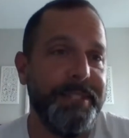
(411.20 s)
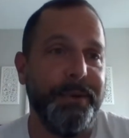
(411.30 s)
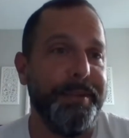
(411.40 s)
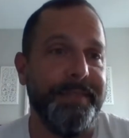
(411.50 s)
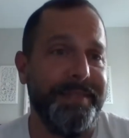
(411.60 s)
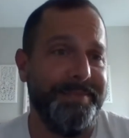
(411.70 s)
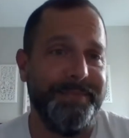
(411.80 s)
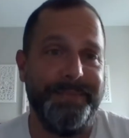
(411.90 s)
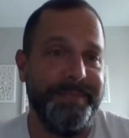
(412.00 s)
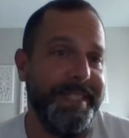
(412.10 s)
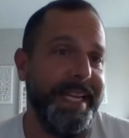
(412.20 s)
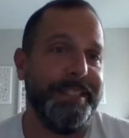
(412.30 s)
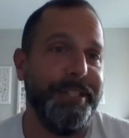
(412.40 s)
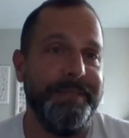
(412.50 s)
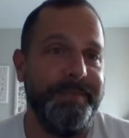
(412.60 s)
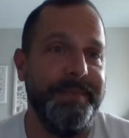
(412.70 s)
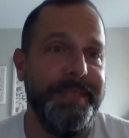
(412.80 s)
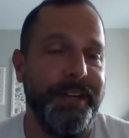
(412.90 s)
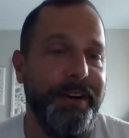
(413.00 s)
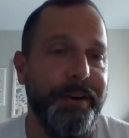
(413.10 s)
sort of get,
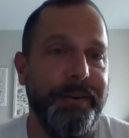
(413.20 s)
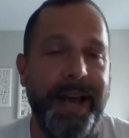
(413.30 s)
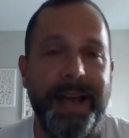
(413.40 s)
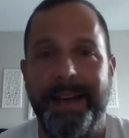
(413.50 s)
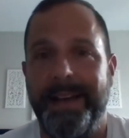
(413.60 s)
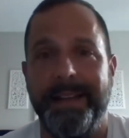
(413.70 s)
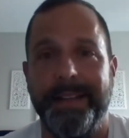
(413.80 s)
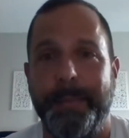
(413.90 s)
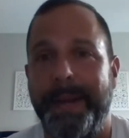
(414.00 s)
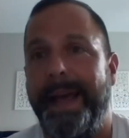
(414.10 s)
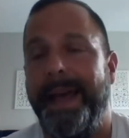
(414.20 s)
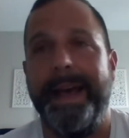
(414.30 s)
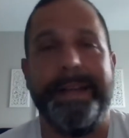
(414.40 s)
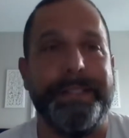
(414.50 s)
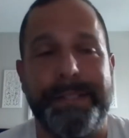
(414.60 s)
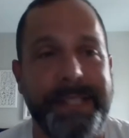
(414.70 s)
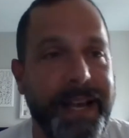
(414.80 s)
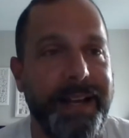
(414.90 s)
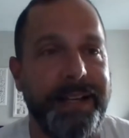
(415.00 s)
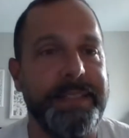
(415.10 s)
you know, a little bit of
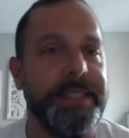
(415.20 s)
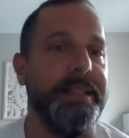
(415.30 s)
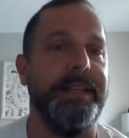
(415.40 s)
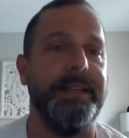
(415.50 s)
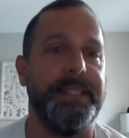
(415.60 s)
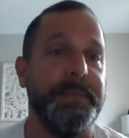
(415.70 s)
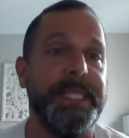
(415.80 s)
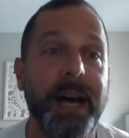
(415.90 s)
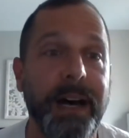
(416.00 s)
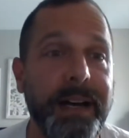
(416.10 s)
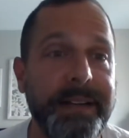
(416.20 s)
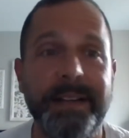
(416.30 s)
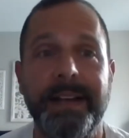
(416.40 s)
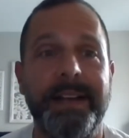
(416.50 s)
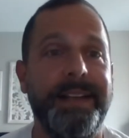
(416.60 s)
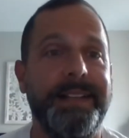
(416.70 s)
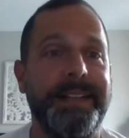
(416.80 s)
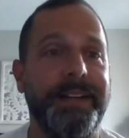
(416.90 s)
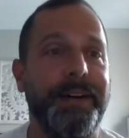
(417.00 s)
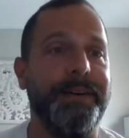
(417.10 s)
exercise, uh, some sun,
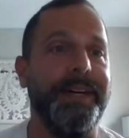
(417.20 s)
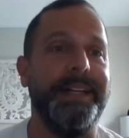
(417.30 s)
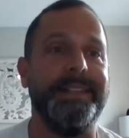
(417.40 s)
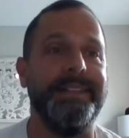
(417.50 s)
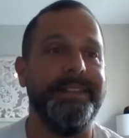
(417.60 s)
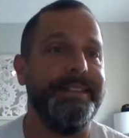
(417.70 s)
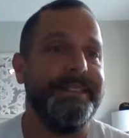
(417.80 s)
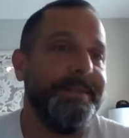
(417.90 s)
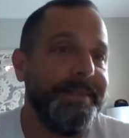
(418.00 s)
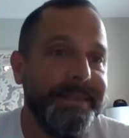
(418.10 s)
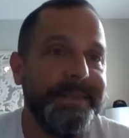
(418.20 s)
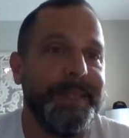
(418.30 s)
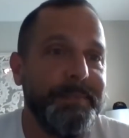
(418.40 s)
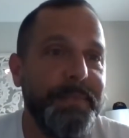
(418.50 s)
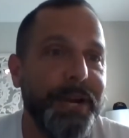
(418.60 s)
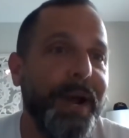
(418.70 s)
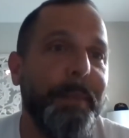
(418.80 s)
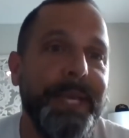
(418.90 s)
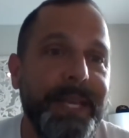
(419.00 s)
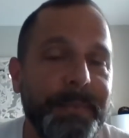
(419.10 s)
you know, and be
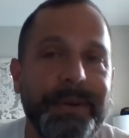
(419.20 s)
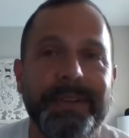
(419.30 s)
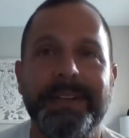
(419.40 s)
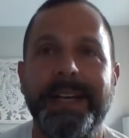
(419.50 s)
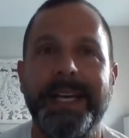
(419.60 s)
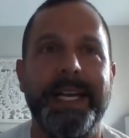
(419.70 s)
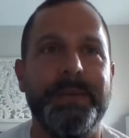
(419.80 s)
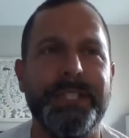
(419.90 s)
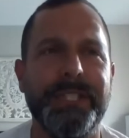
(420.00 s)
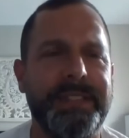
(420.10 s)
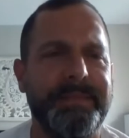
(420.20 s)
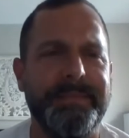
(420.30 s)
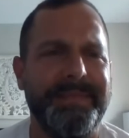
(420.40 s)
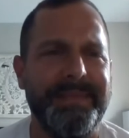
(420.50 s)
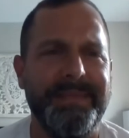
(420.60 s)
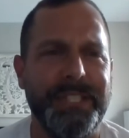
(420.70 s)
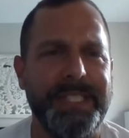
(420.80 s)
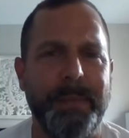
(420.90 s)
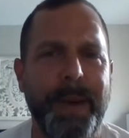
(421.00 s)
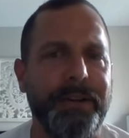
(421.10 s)
around people. It was just
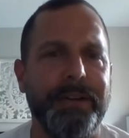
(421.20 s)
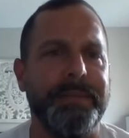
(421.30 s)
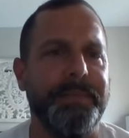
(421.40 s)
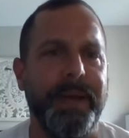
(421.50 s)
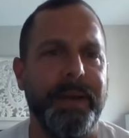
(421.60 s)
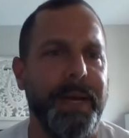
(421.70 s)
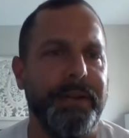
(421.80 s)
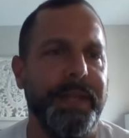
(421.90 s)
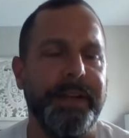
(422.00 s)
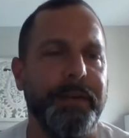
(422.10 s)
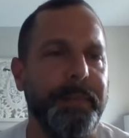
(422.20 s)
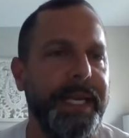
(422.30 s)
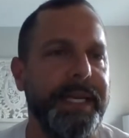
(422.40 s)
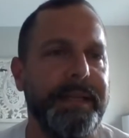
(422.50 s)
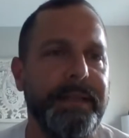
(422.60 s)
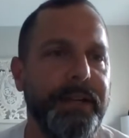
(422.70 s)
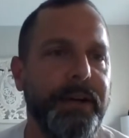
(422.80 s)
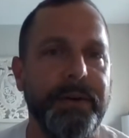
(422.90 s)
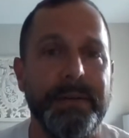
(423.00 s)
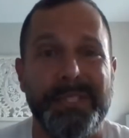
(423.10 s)
just a better a better thing for me. And you
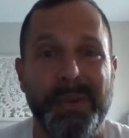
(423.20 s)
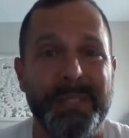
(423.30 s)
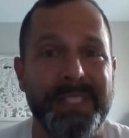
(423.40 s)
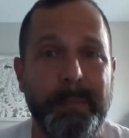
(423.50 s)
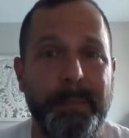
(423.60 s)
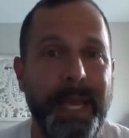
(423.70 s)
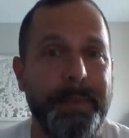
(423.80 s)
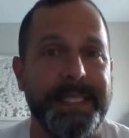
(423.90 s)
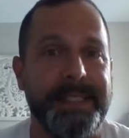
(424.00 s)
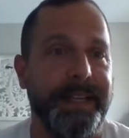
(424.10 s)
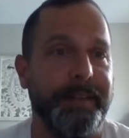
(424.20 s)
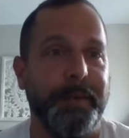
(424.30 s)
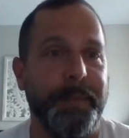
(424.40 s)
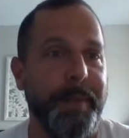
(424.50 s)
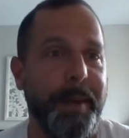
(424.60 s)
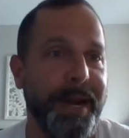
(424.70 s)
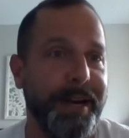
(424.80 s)
know, it was almost like babysitting for me. My